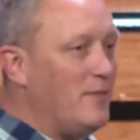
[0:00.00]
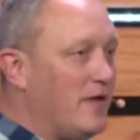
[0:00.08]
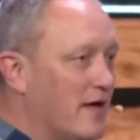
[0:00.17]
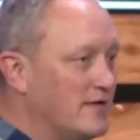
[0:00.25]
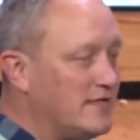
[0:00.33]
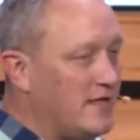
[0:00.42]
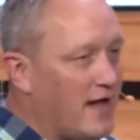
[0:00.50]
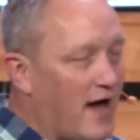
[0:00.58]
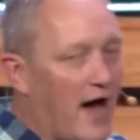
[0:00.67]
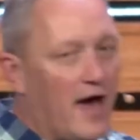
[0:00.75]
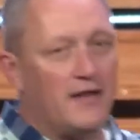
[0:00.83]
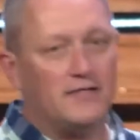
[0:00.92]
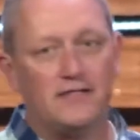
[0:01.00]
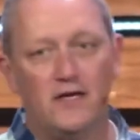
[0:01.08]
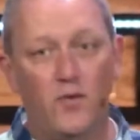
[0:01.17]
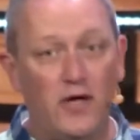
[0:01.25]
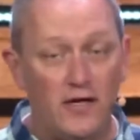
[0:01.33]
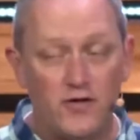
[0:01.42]
because in honesty,
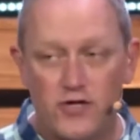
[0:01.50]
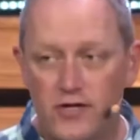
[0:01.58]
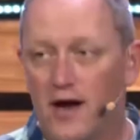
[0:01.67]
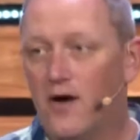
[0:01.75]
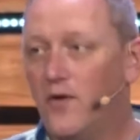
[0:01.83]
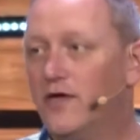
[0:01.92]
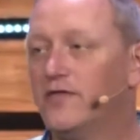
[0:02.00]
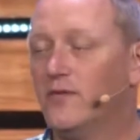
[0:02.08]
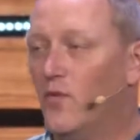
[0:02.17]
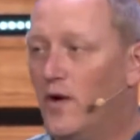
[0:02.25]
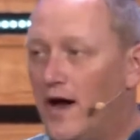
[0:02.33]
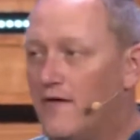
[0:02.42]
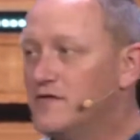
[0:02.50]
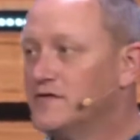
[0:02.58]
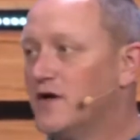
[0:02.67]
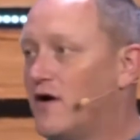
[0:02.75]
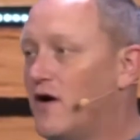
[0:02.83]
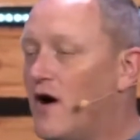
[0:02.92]
we can share with him whatever's
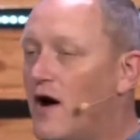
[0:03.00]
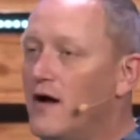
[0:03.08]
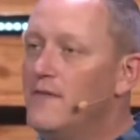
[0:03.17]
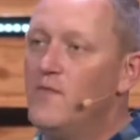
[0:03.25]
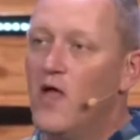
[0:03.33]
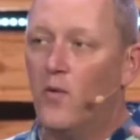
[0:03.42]
on our heart,